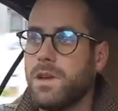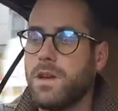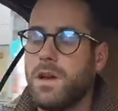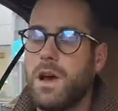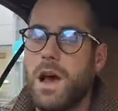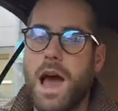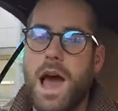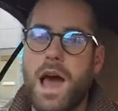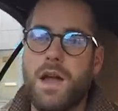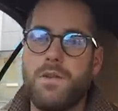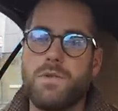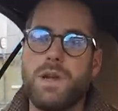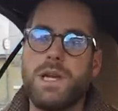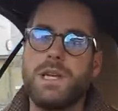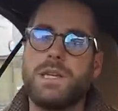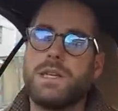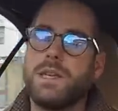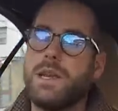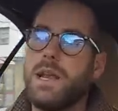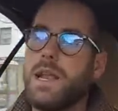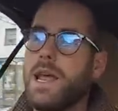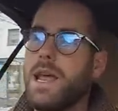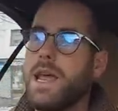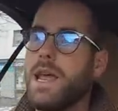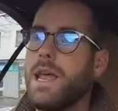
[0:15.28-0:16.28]
I had
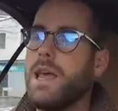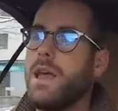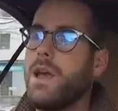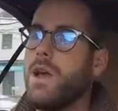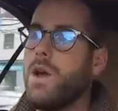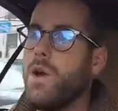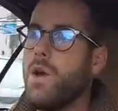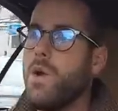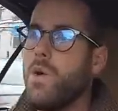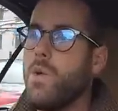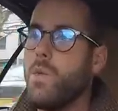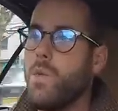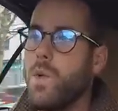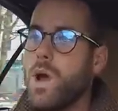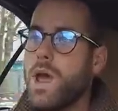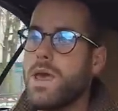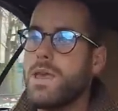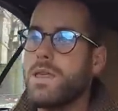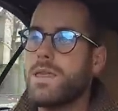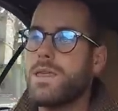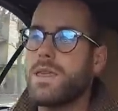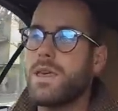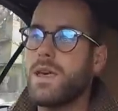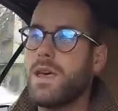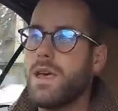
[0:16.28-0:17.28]
recently
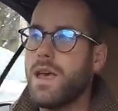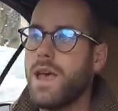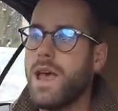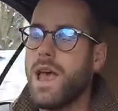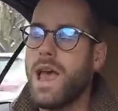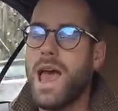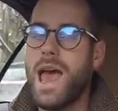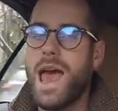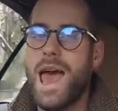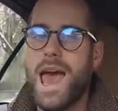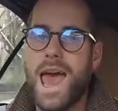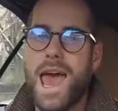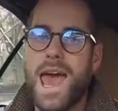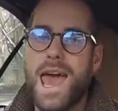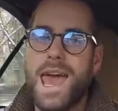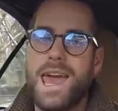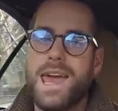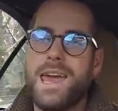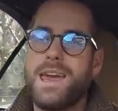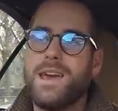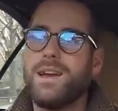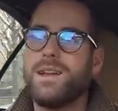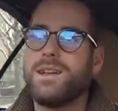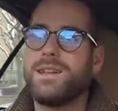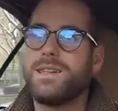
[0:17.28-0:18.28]
with
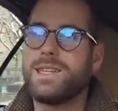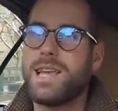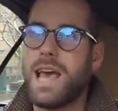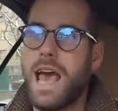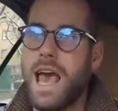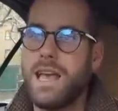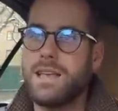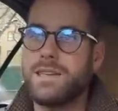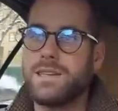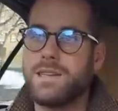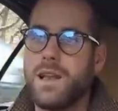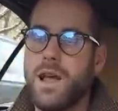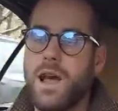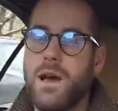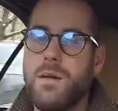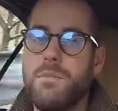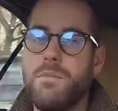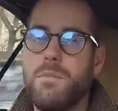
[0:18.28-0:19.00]
a Tesla.